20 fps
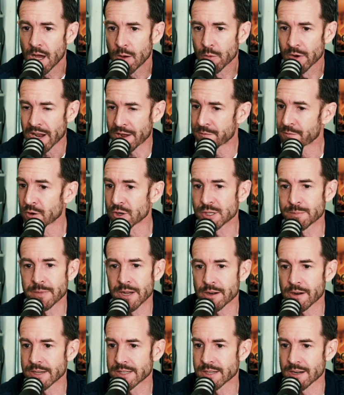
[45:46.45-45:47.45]
when I first
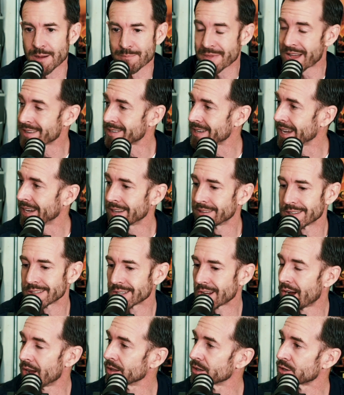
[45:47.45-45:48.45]
met her, I said, I'm not taking
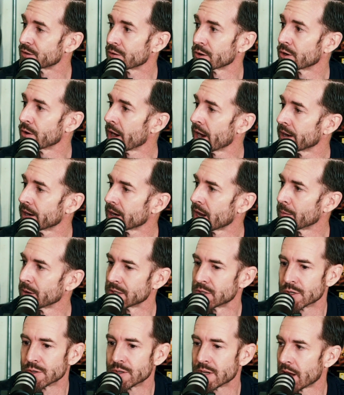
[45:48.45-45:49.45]
this college for granted. I'm
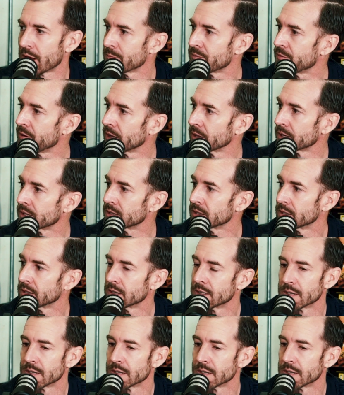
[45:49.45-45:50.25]
a 2-time felon.